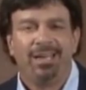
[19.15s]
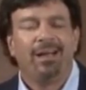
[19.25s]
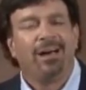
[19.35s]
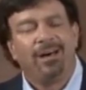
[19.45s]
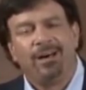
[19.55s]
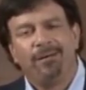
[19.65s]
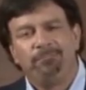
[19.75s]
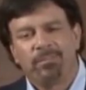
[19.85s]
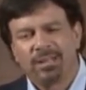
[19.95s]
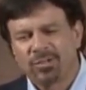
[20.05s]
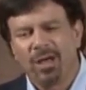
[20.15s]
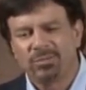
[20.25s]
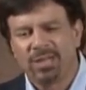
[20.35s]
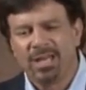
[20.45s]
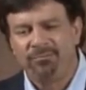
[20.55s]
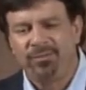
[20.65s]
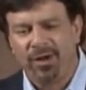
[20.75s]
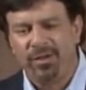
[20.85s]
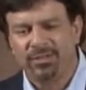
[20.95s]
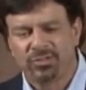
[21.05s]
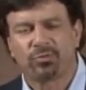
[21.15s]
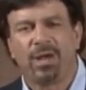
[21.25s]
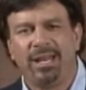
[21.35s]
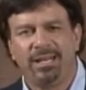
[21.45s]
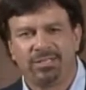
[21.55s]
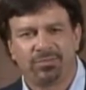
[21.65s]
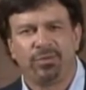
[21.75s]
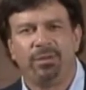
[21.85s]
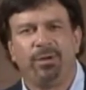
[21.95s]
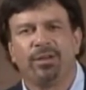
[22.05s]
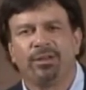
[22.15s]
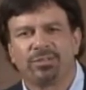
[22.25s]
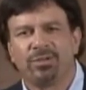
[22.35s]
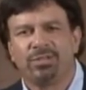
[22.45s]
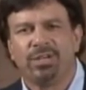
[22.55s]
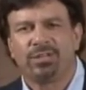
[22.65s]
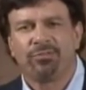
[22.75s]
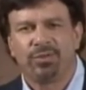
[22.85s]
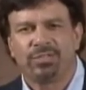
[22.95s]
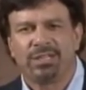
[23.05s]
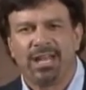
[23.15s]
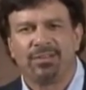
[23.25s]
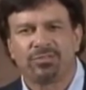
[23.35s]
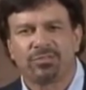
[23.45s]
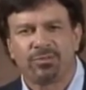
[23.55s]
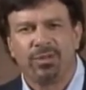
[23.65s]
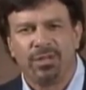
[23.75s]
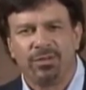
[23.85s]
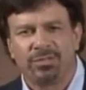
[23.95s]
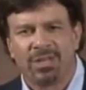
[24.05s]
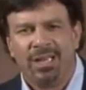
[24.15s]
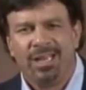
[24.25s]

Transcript: Tom's led various trainings for the American Association of Christian Counselors through the years,